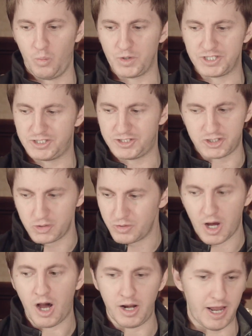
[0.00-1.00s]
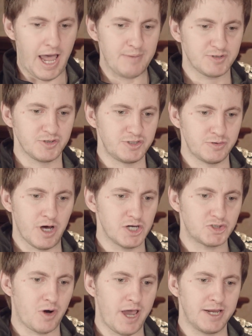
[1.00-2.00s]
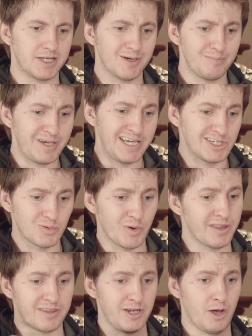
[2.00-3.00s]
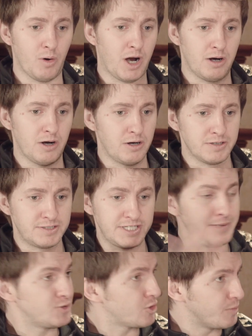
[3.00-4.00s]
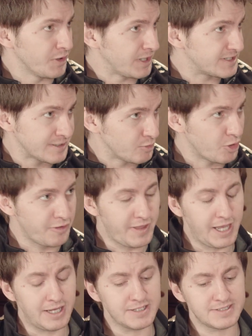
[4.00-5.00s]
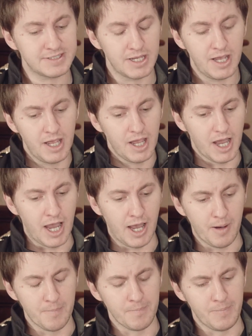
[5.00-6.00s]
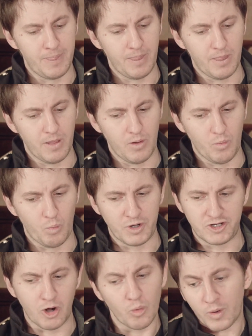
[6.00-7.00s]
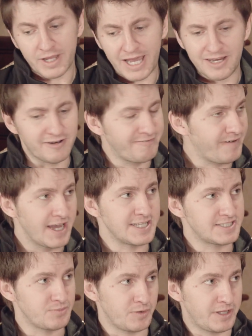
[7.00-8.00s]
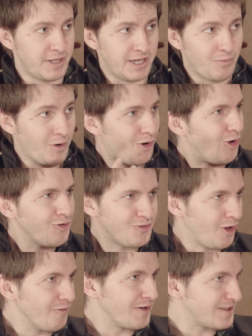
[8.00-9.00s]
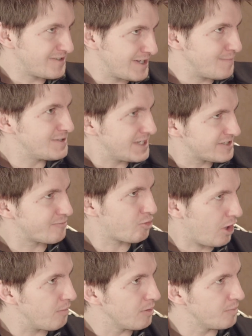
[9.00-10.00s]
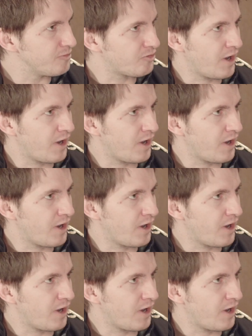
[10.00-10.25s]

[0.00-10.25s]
We absolutely do not try and compete with our teams who are building similar things. We don't want to get into fights. We think we're all solving the same sets of problems,